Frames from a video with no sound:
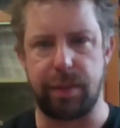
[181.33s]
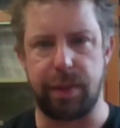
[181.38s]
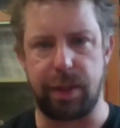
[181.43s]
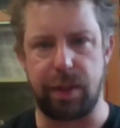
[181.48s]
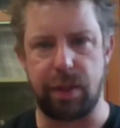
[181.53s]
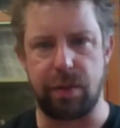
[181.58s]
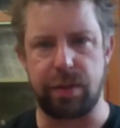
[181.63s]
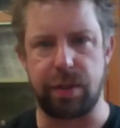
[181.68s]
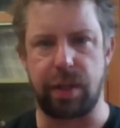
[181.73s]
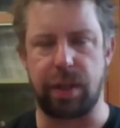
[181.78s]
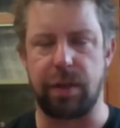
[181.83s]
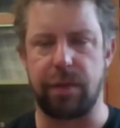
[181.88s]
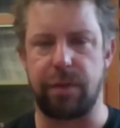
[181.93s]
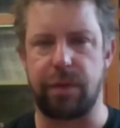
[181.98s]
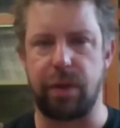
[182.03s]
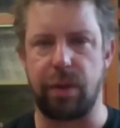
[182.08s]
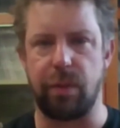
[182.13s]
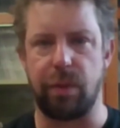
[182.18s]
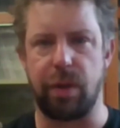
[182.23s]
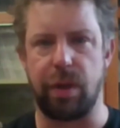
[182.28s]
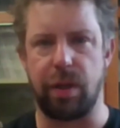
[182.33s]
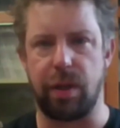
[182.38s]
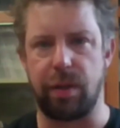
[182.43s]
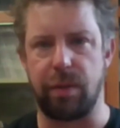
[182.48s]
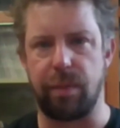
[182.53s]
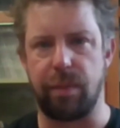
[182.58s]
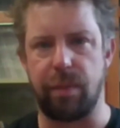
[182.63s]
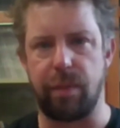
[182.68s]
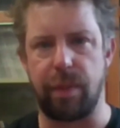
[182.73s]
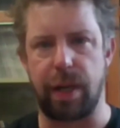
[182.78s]
be using if you were
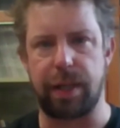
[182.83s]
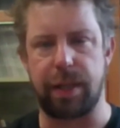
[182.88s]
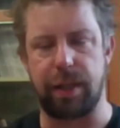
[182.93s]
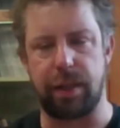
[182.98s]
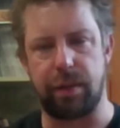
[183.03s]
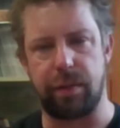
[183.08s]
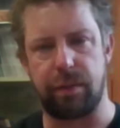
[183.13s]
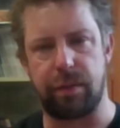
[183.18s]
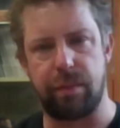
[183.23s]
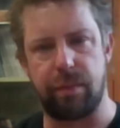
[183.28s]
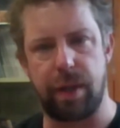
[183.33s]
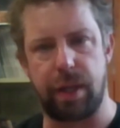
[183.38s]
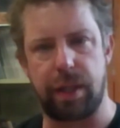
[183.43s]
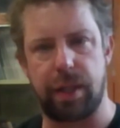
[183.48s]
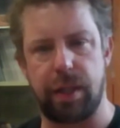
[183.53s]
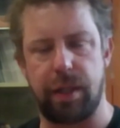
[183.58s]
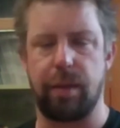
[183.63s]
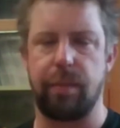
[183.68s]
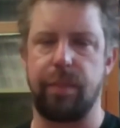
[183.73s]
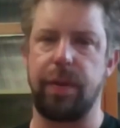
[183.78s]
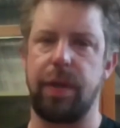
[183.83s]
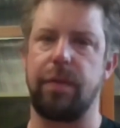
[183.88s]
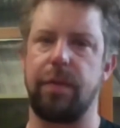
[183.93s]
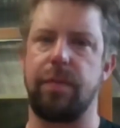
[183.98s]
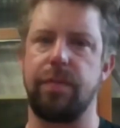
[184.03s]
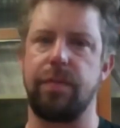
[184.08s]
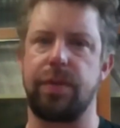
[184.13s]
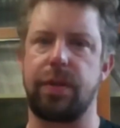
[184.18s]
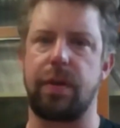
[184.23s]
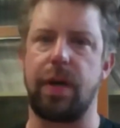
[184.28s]
making a beer
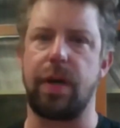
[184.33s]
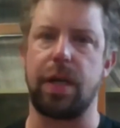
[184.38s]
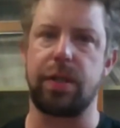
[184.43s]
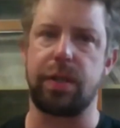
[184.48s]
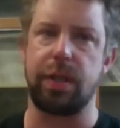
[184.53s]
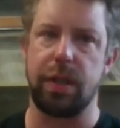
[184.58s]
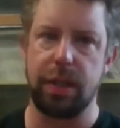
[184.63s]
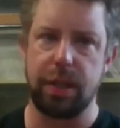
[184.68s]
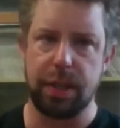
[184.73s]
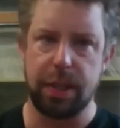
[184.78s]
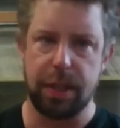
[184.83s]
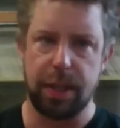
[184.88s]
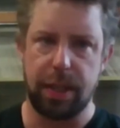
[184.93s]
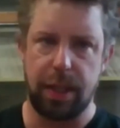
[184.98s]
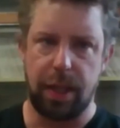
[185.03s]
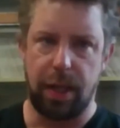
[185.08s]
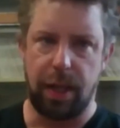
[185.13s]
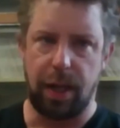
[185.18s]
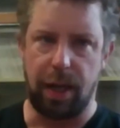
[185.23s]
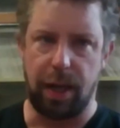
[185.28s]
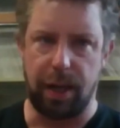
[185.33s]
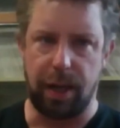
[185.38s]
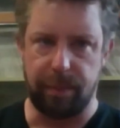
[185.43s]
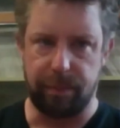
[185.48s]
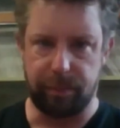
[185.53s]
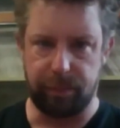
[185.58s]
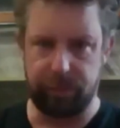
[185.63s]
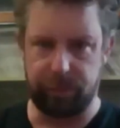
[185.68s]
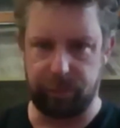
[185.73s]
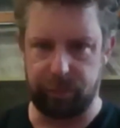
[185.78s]
from scratch.
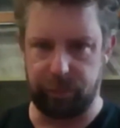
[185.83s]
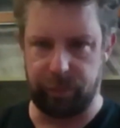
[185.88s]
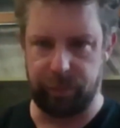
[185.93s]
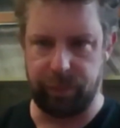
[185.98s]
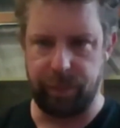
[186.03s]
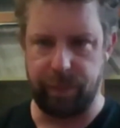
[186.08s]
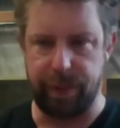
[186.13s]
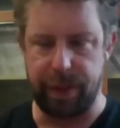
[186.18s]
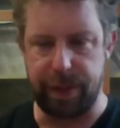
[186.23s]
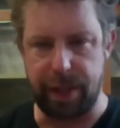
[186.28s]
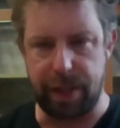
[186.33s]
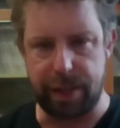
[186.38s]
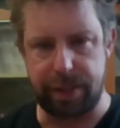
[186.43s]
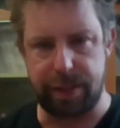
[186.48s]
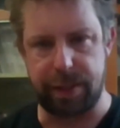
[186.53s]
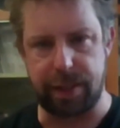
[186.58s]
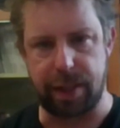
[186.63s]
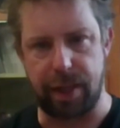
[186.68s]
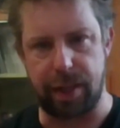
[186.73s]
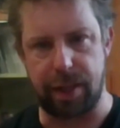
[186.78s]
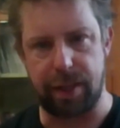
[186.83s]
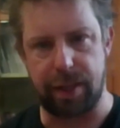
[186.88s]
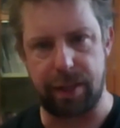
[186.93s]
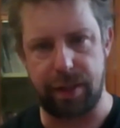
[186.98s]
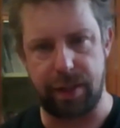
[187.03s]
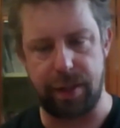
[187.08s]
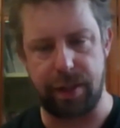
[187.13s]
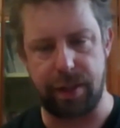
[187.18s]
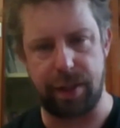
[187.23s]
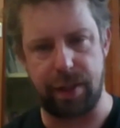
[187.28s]
But
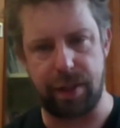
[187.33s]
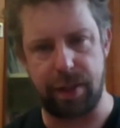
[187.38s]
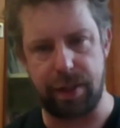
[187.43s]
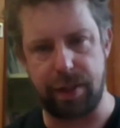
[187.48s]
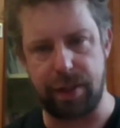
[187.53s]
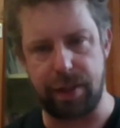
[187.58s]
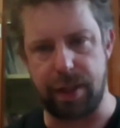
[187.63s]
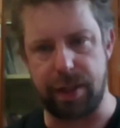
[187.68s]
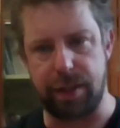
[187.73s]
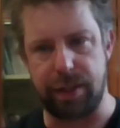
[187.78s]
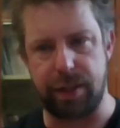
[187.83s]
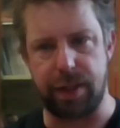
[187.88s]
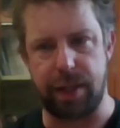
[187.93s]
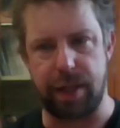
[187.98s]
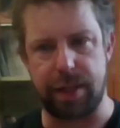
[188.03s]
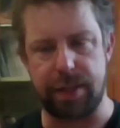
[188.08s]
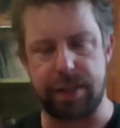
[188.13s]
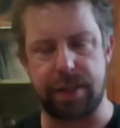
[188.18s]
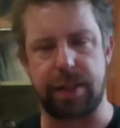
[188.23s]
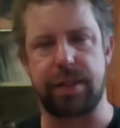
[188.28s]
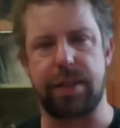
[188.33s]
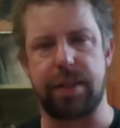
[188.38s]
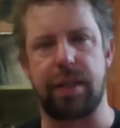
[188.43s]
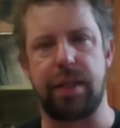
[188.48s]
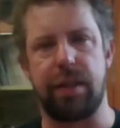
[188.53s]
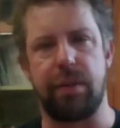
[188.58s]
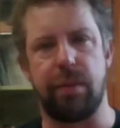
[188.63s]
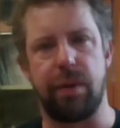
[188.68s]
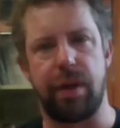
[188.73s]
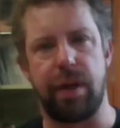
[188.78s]
that is
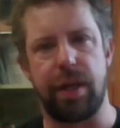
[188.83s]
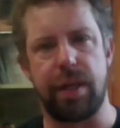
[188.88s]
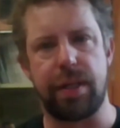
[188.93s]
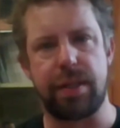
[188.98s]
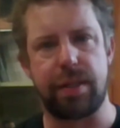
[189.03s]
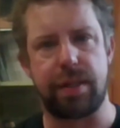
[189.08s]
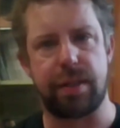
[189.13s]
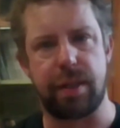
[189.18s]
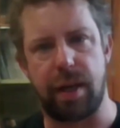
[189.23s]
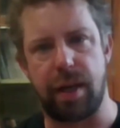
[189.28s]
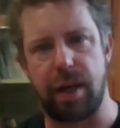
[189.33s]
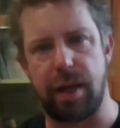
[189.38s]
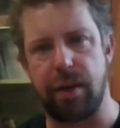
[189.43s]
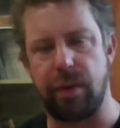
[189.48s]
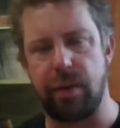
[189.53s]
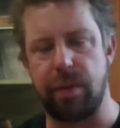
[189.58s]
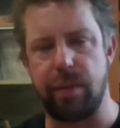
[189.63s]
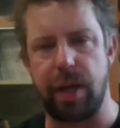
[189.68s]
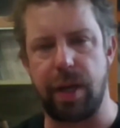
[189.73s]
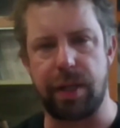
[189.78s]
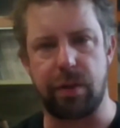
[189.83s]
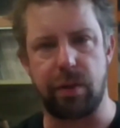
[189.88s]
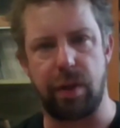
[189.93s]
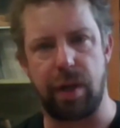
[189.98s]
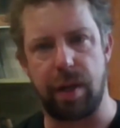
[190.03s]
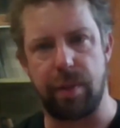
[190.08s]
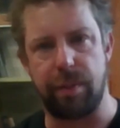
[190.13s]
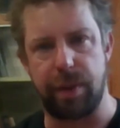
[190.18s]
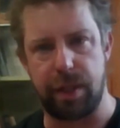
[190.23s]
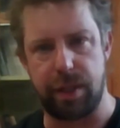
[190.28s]
exactly what it is. We make all
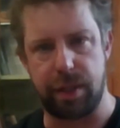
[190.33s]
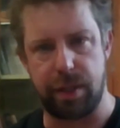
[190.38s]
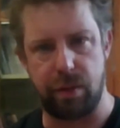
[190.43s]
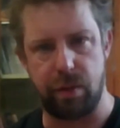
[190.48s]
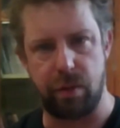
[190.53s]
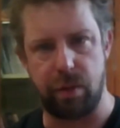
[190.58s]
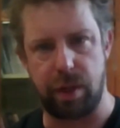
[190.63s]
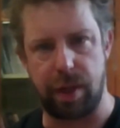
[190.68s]
our beer